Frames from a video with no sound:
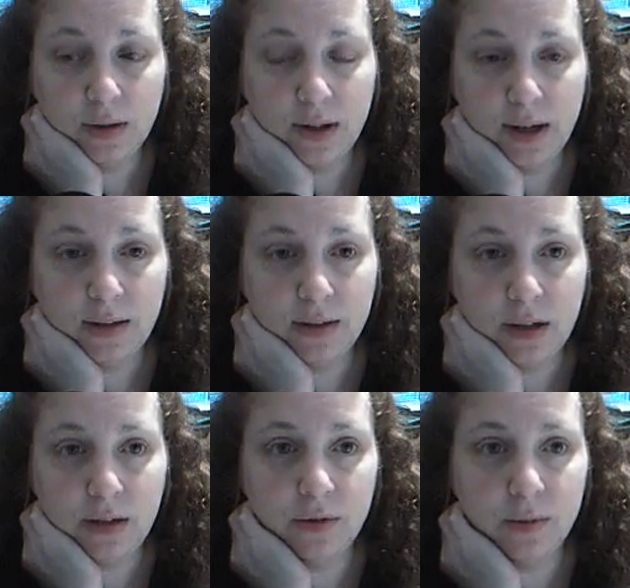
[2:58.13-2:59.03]
that
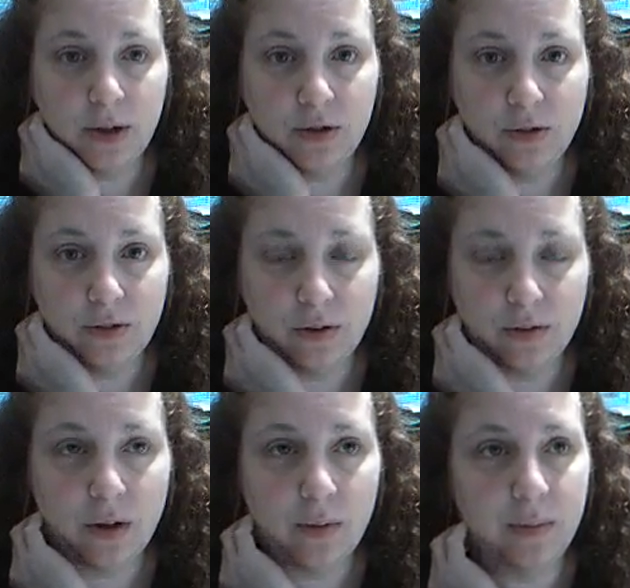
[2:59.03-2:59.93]
the inflammation
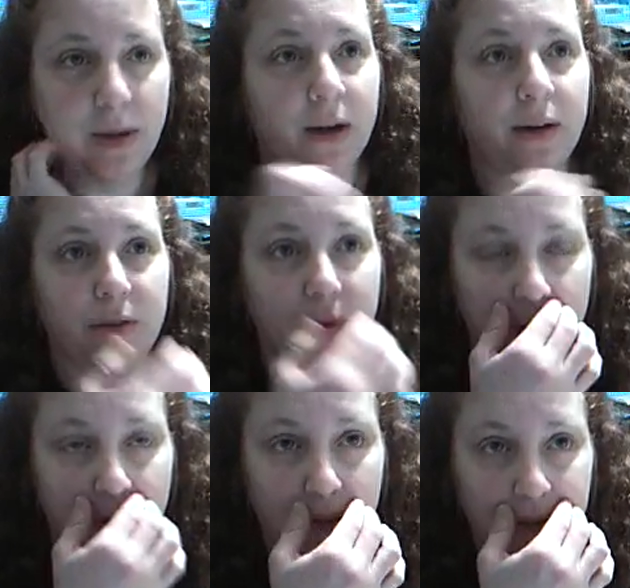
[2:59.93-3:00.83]
starts coming back. I start
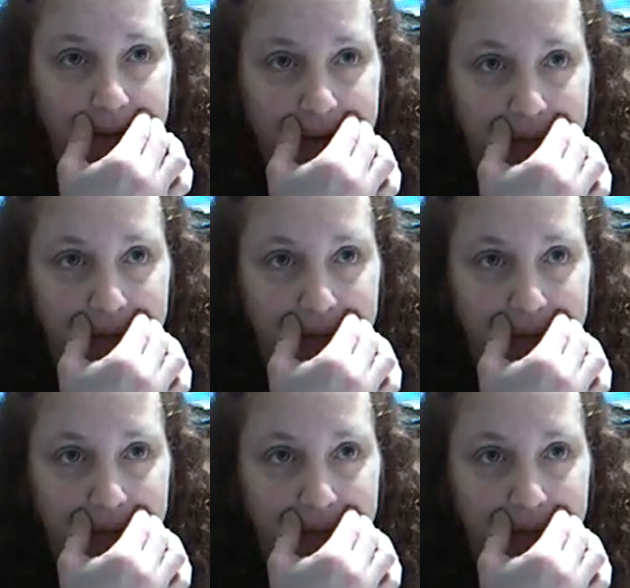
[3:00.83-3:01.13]
getting